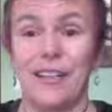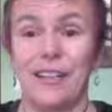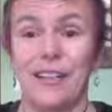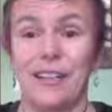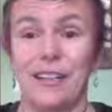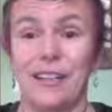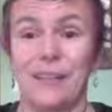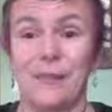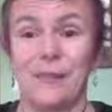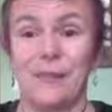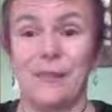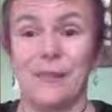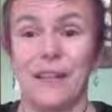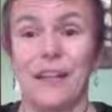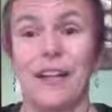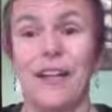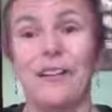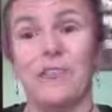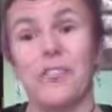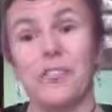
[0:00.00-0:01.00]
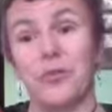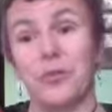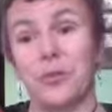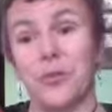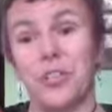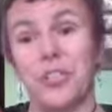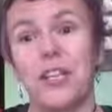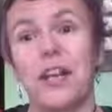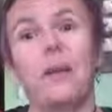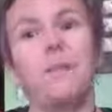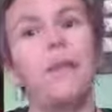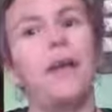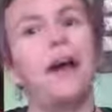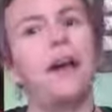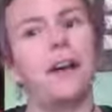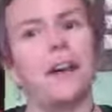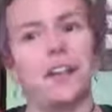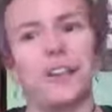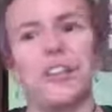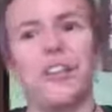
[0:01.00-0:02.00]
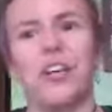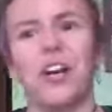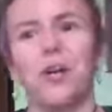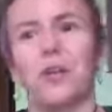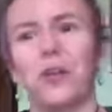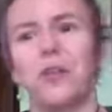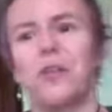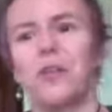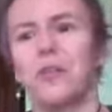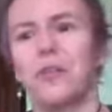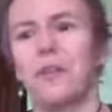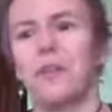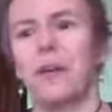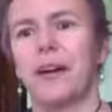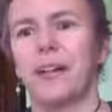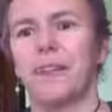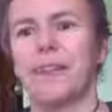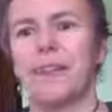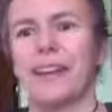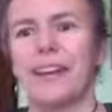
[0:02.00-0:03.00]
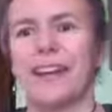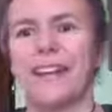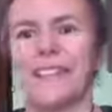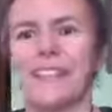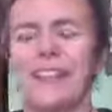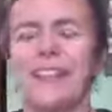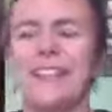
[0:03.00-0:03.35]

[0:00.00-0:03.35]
Um, and I have stories that I'm not going to share with you about that,